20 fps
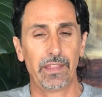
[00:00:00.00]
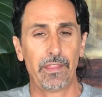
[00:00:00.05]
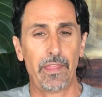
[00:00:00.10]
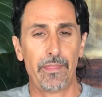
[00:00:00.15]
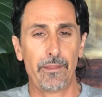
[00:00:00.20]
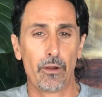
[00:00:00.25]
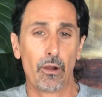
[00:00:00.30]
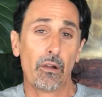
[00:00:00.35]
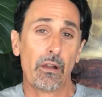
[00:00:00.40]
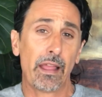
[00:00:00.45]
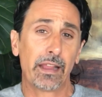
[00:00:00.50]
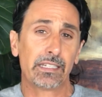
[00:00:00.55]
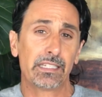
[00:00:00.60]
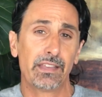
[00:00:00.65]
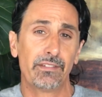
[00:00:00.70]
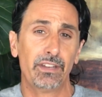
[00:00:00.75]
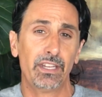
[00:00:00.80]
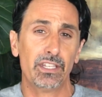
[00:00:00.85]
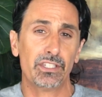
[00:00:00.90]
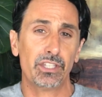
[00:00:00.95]
And then there are
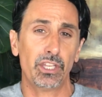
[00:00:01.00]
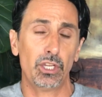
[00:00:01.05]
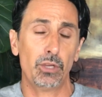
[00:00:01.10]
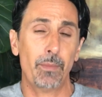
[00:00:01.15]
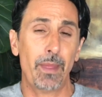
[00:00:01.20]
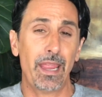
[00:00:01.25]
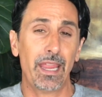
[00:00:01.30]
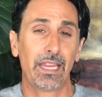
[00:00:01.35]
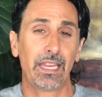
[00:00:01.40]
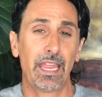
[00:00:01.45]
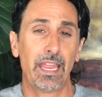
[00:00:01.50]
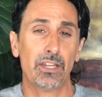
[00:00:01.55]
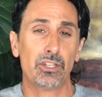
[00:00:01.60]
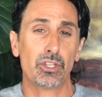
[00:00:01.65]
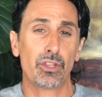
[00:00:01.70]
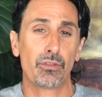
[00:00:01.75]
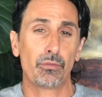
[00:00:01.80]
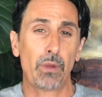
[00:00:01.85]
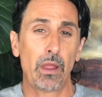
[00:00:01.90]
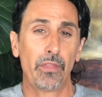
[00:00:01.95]
activities that you may
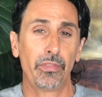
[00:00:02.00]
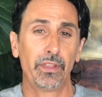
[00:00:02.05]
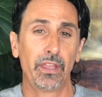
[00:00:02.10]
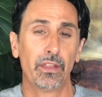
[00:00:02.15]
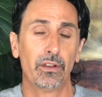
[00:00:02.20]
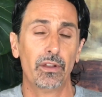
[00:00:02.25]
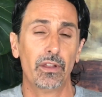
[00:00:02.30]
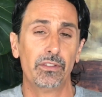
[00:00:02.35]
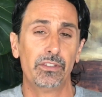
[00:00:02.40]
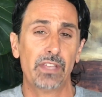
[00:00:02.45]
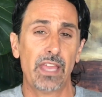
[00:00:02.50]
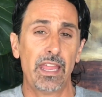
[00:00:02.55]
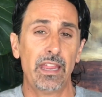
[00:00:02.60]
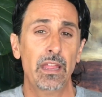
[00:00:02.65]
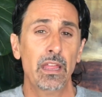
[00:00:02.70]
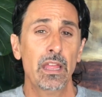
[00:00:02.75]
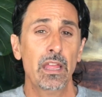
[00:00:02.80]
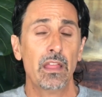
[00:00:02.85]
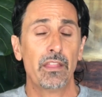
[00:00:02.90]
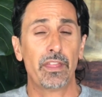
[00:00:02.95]
engage in throughout the
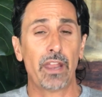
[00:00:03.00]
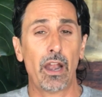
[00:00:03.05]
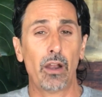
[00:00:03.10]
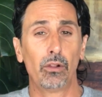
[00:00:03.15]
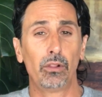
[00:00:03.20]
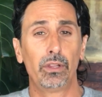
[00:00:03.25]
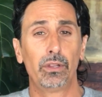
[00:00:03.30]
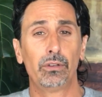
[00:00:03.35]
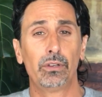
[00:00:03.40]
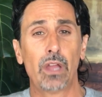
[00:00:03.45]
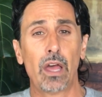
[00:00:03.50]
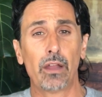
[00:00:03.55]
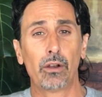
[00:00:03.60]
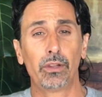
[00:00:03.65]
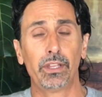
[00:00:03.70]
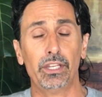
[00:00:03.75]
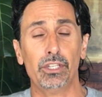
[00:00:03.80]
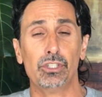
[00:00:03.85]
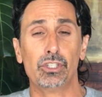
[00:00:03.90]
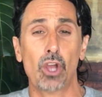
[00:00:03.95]
day that not
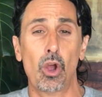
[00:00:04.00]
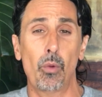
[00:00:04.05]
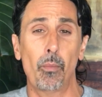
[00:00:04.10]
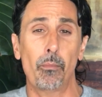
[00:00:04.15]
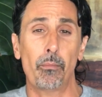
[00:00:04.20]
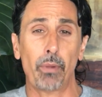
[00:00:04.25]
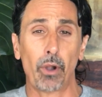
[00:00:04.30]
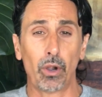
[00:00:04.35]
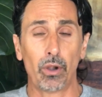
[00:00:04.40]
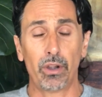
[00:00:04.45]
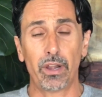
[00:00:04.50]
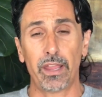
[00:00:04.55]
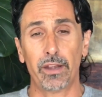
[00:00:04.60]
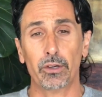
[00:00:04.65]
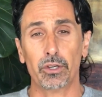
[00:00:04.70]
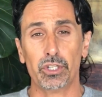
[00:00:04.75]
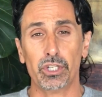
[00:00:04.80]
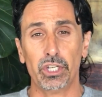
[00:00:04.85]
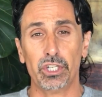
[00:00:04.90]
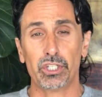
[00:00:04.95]
only don't burn
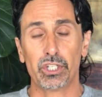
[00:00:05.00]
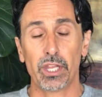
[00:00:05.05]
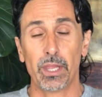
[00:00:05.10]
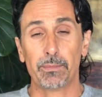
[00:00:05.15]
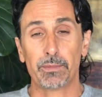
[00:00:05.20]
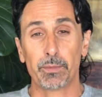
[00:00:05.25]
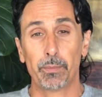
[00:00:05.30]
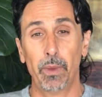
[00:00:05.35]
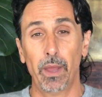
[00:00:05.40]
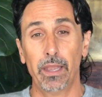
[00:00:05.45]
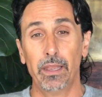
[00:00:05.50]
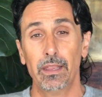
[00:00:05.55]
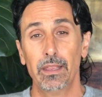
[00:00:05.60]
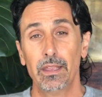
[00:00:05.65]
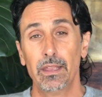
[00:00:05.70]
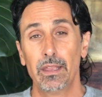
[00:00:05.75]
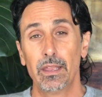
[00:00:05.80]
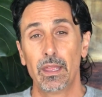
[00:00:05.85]
energy chips, but